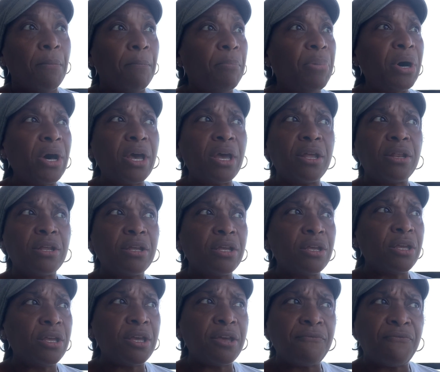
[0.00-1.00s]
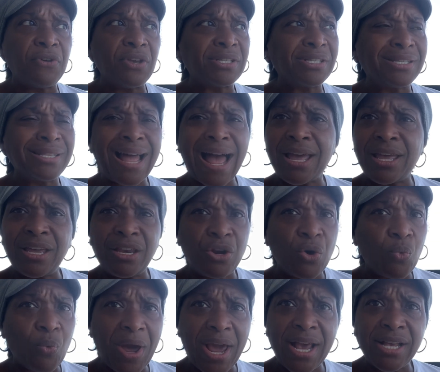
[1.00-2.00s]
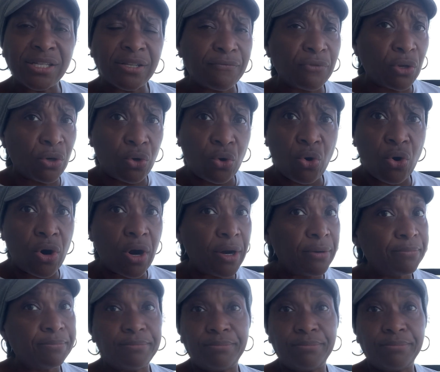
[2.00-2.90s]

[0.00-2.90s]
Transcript: But if it's not in the ways of the Lord,